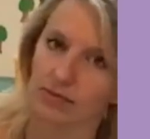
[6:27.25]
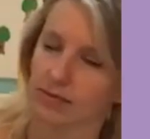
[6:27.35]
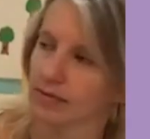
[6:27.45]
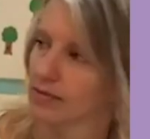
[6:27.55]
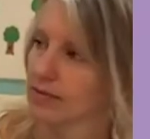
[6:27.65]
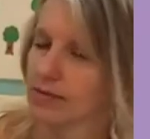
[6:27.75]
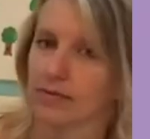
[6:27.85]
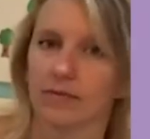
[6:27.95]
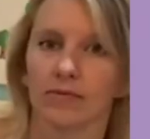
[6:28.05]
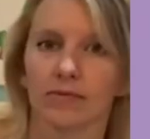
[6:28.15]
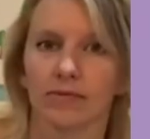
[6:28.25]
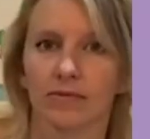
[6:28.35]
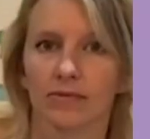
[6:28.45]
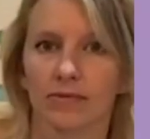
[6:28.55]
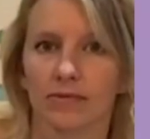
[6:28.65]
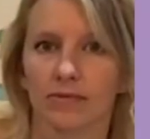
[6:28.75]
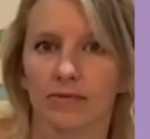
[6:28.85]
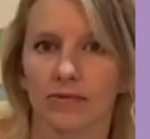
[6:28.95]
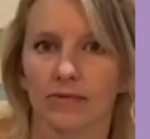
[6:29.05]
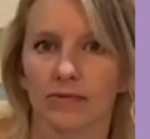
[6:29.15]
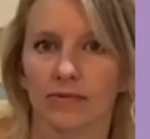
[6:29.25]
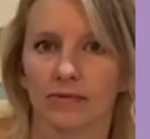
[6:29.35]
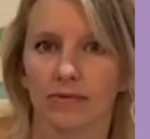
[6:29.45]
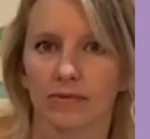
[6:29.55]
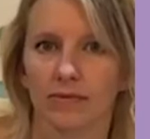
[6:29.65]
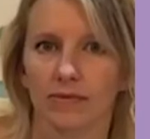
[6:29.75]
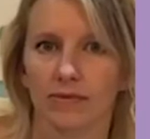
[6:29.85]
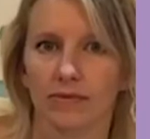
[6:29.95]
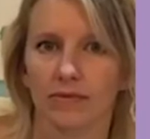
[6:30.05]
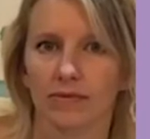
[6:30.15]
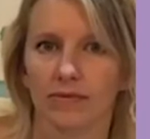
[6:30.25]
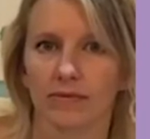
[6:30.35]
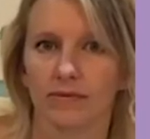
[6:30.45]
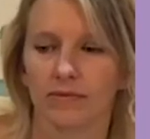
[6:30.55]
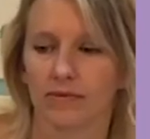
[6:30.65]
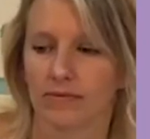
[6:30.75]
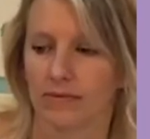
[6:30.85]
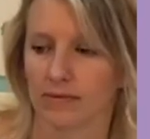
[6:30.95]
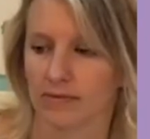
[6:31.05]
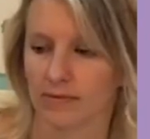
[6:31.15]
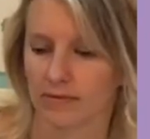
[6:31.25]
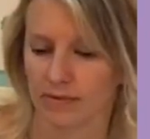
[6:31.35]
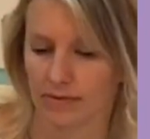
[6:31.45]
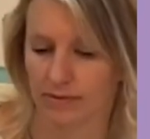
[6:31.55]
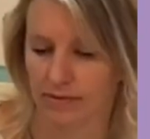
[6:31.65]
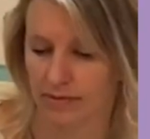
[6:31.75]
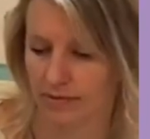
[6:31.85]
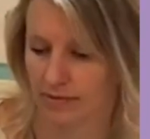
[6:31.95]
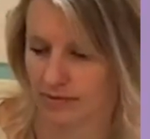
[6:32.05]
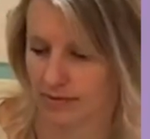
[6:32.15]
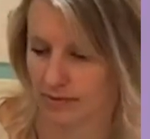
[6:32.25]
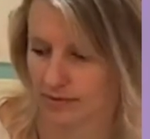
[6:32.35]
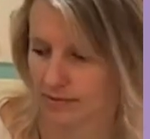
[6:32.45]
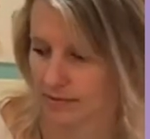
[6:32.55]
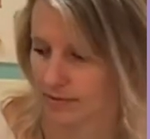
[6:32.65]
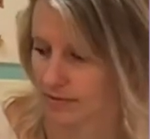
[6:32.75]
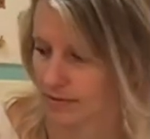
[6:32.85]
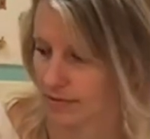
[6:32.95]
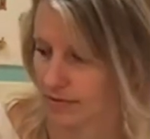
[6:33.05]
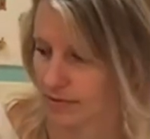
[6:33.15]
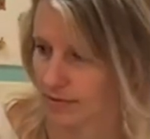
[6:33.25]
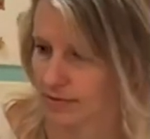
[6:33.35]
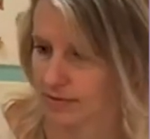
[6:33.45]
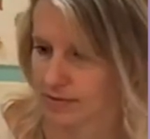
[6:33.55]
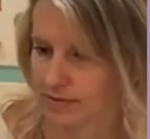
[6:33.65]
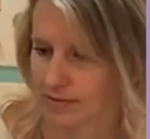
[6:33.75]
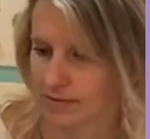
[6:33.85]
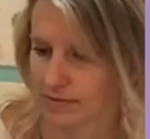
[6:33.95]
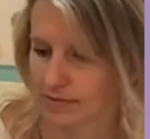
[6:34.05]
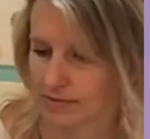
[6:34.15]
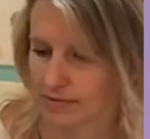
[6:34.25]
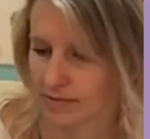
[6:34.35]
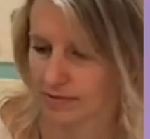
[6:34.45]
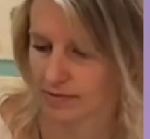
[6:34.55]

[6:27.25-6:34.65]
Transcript: No words are spoken by the person on screen.